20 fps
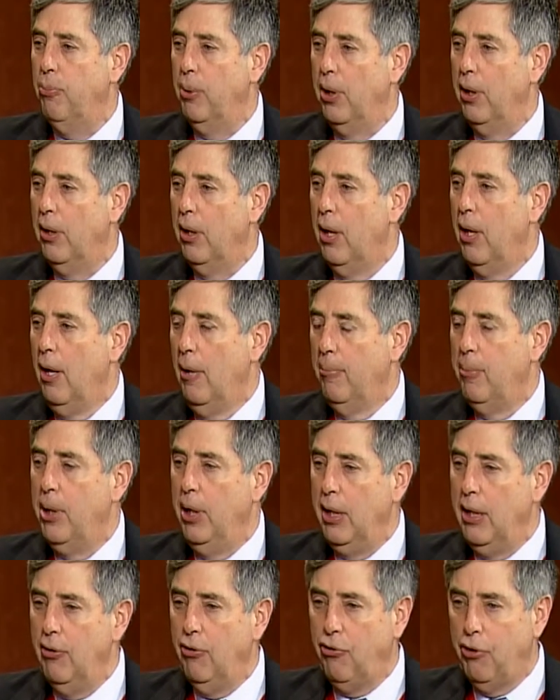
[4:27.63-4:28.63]
But
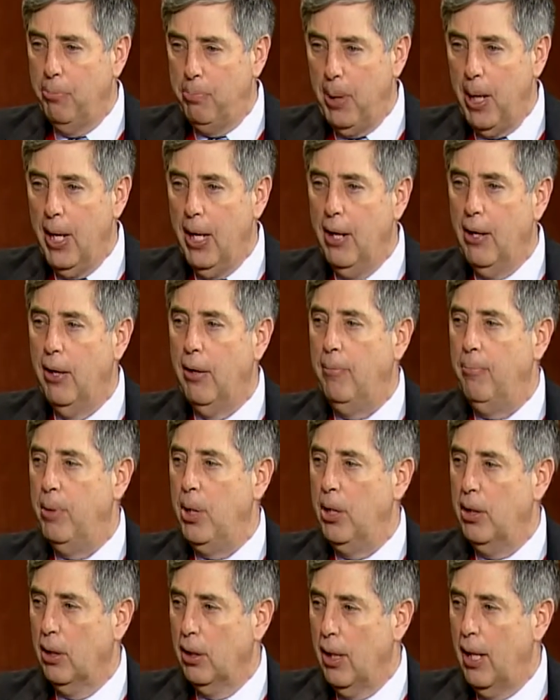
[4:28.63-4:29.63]
it is the parent
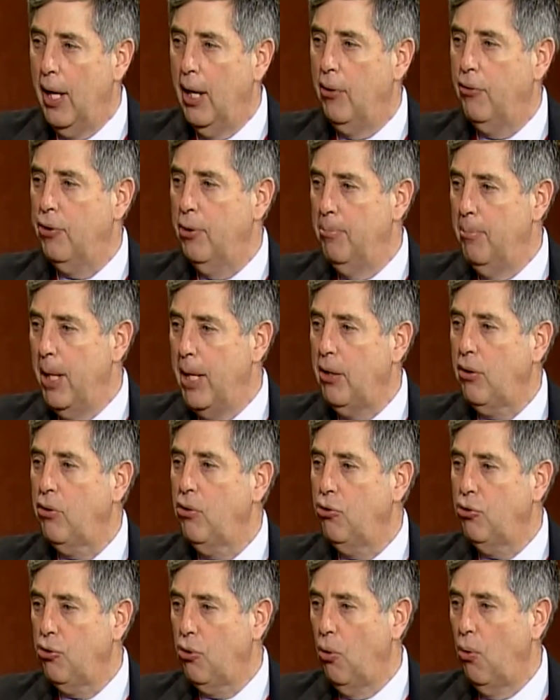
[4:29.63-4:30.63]
being allowed to make
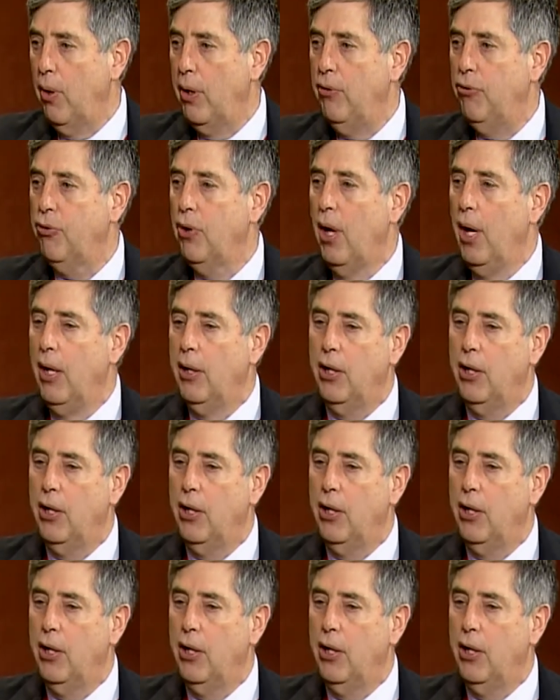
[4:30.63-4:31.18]
the choice